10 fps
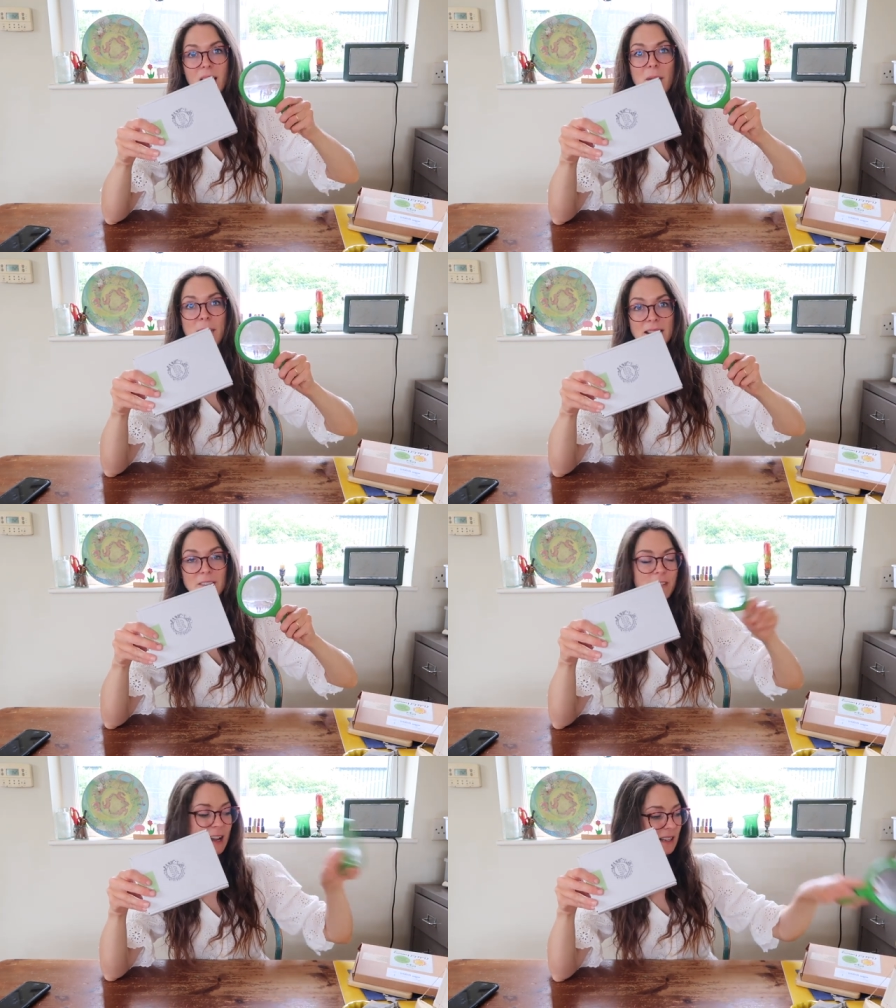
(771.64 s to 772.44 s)
our
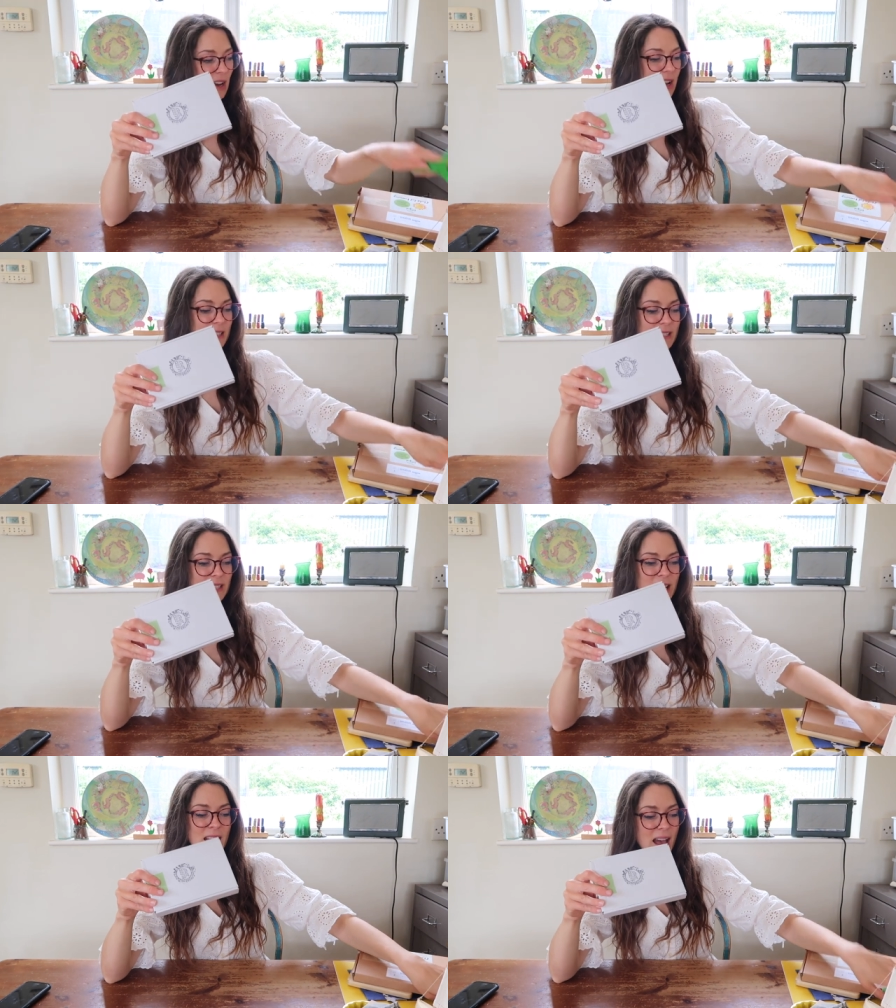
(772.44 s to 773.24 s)
magnifying glass,
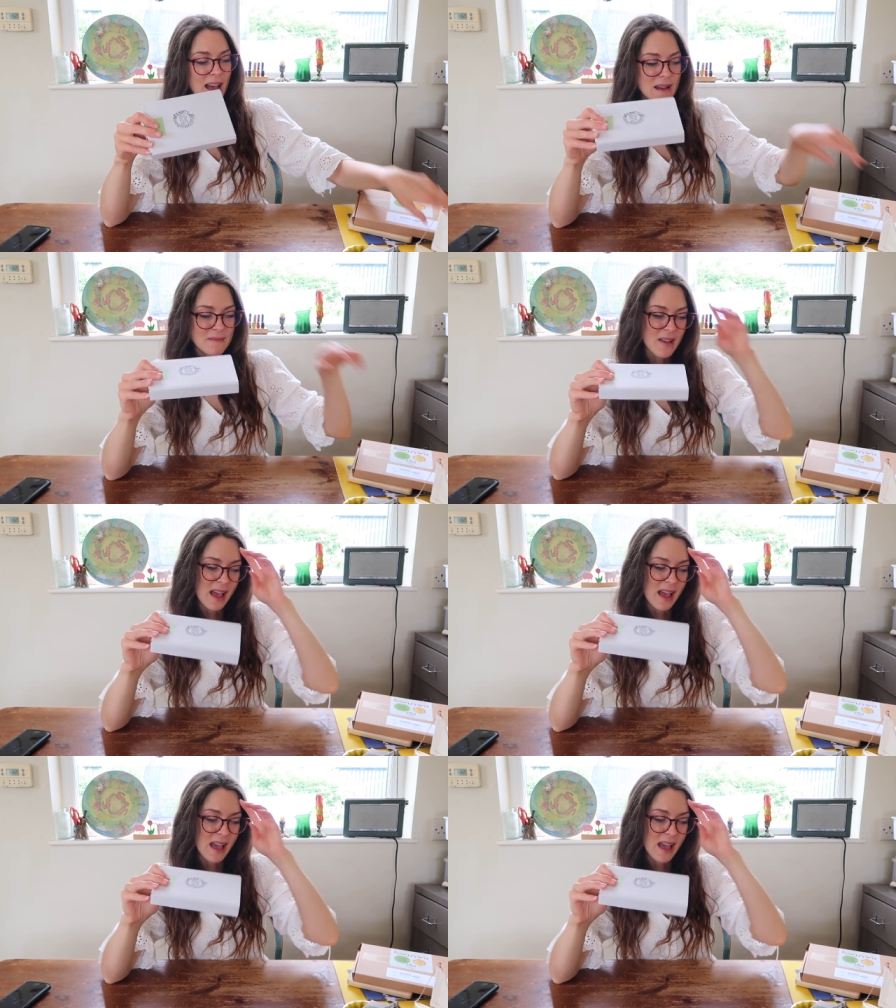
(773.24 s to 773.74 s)
um,